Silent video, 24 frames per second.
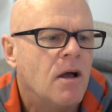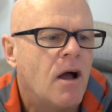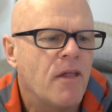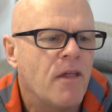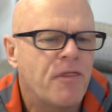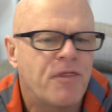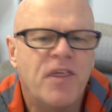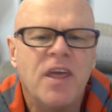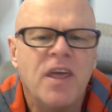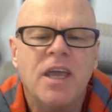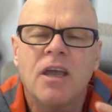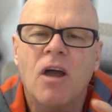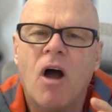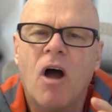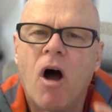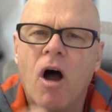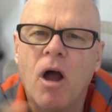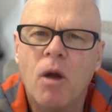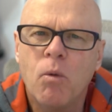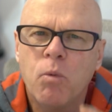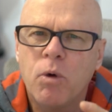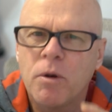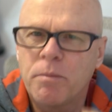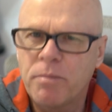I think
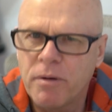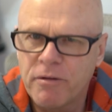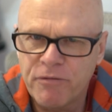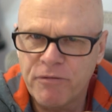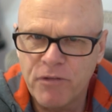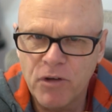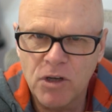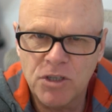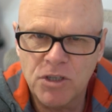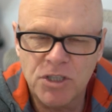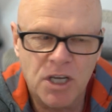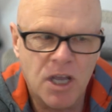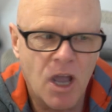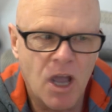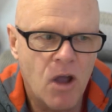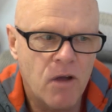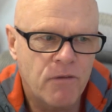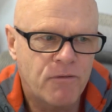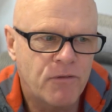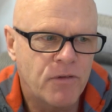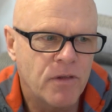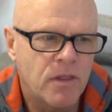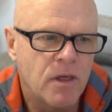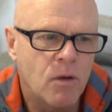I would prefer to go
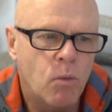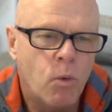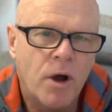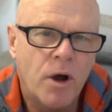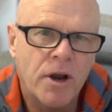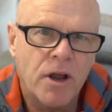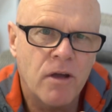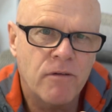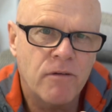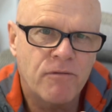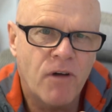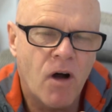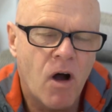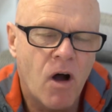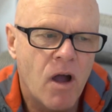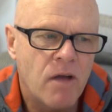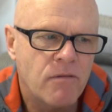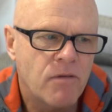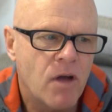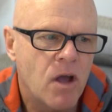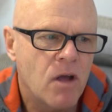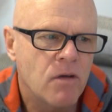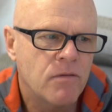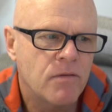for the
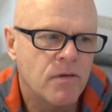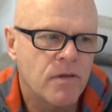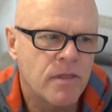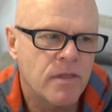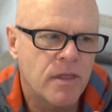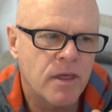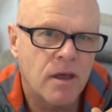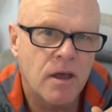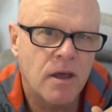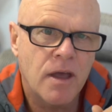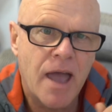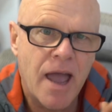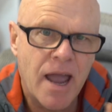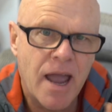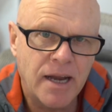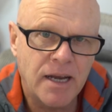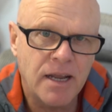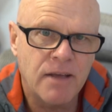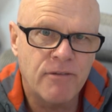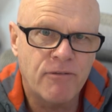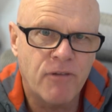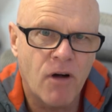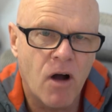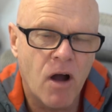105 over the
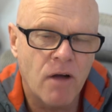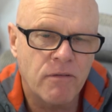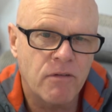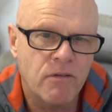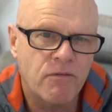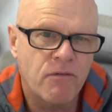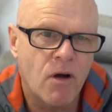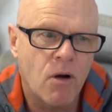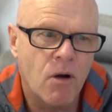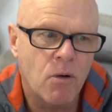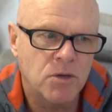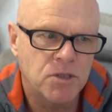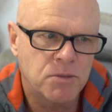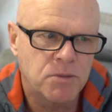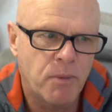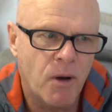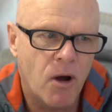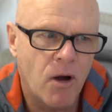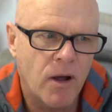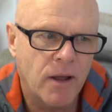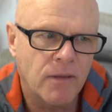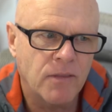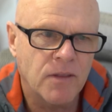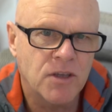85 if I was
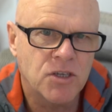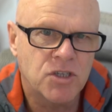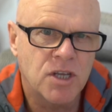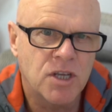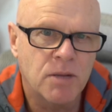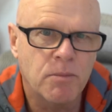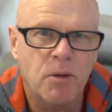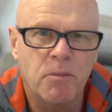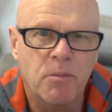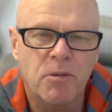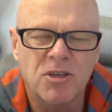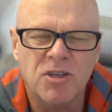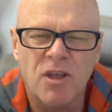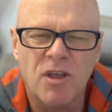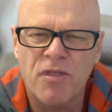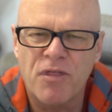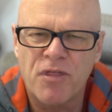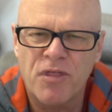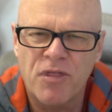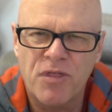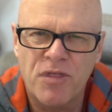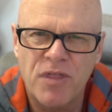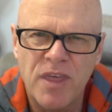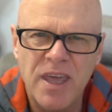buying the Sigma because I
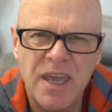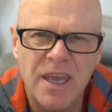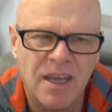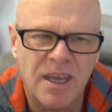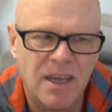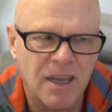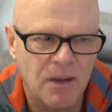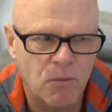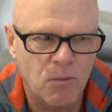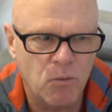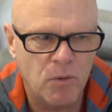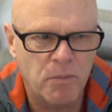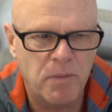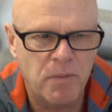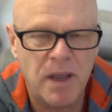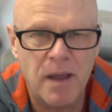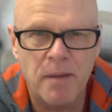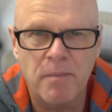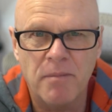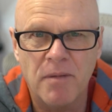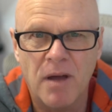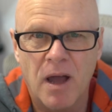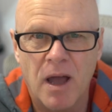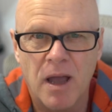think it would be
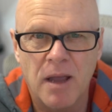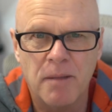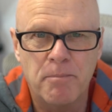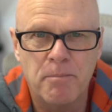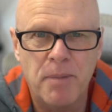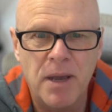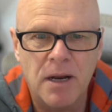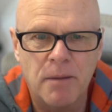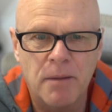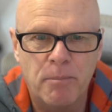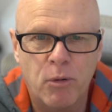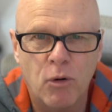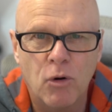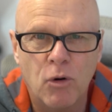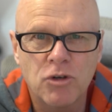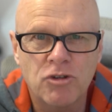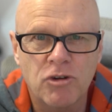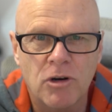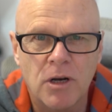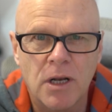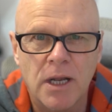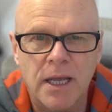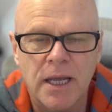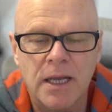a, a better
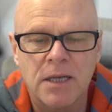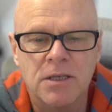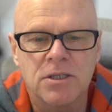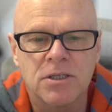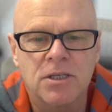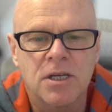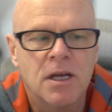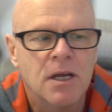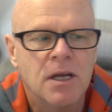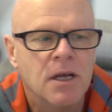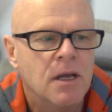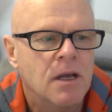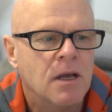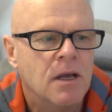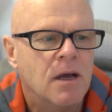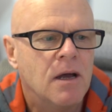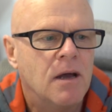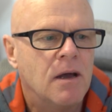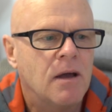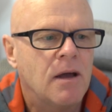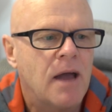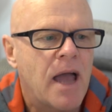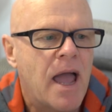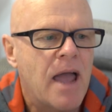portrait lens.
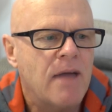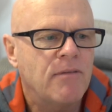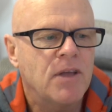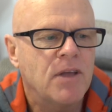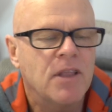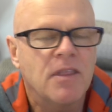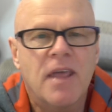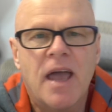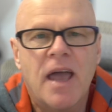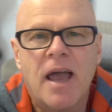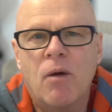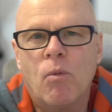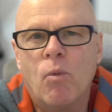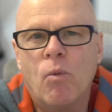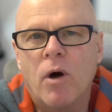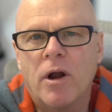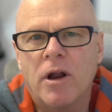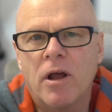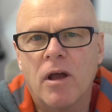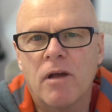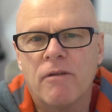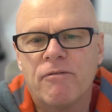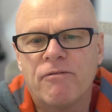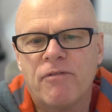Uh, having that
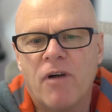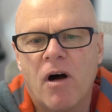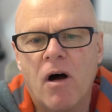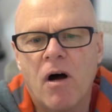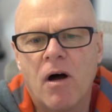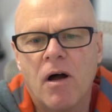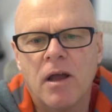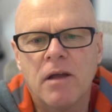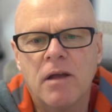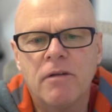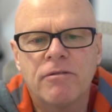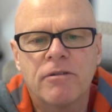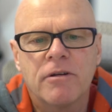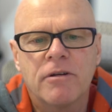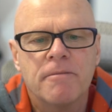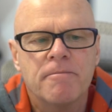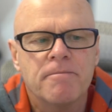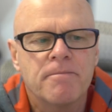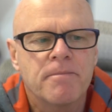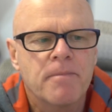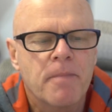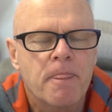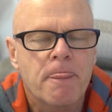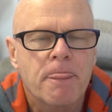105
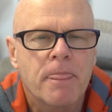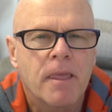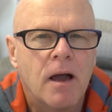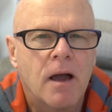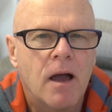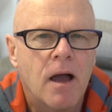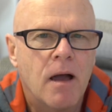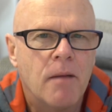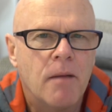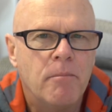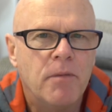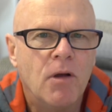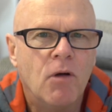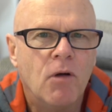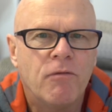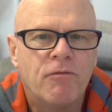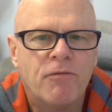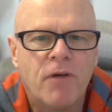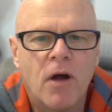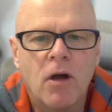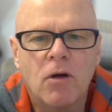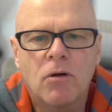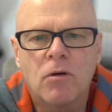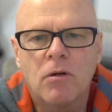uh, mil
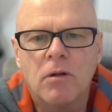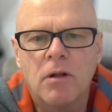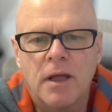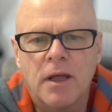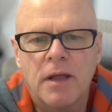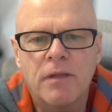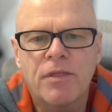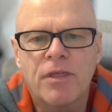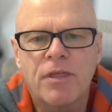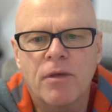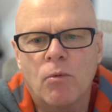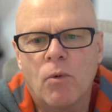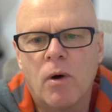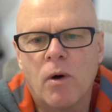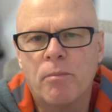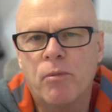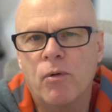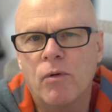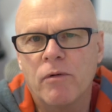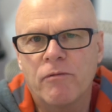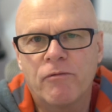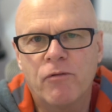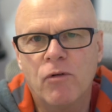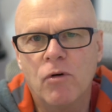focal length at
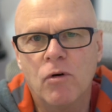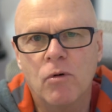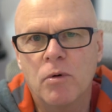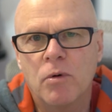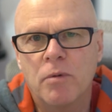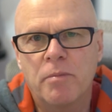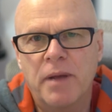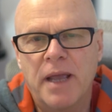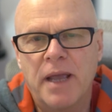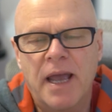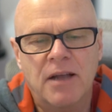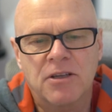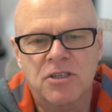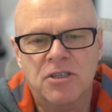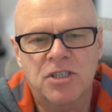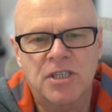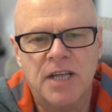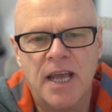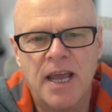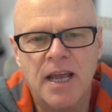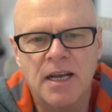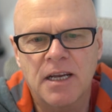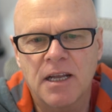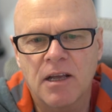1.4 would be
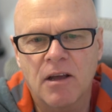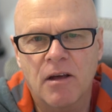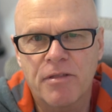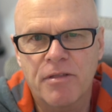outstanding.